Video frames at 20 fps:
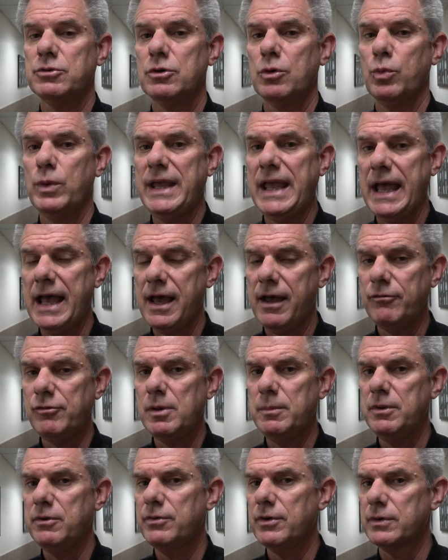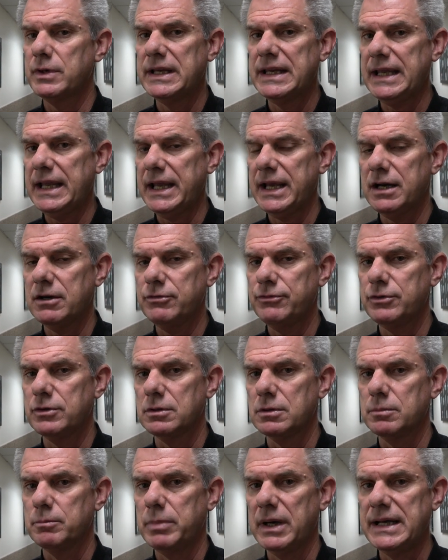So we have to be very
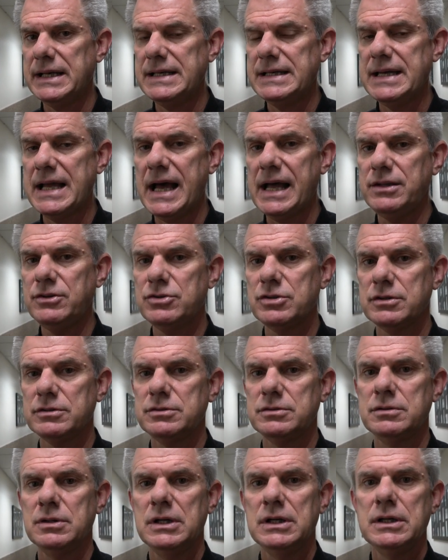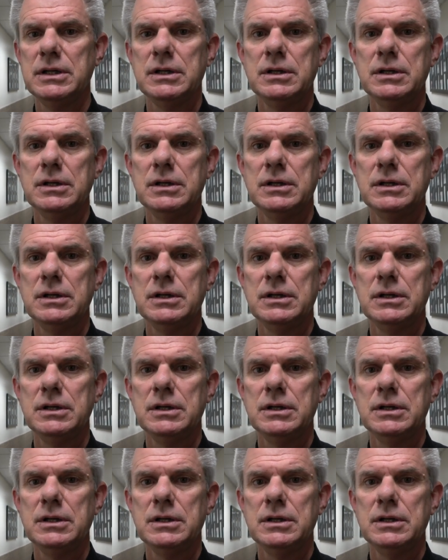careful by not just